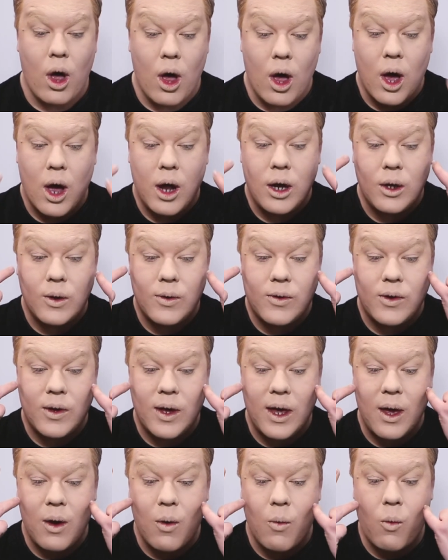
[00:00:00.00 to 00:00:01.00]
and you'll
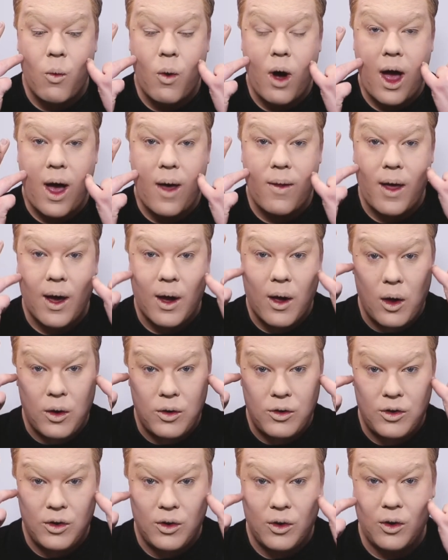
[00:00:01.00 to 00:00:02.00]
see where that
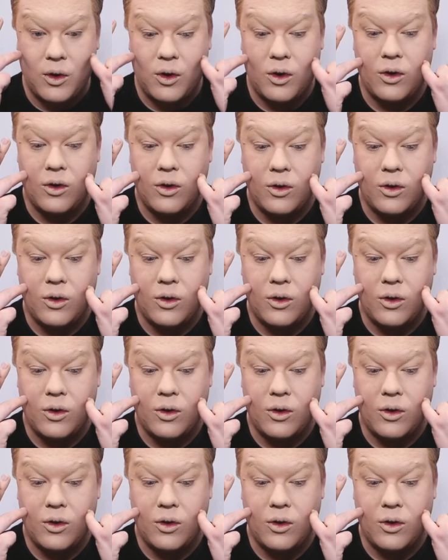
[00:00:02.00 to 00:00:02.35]
contour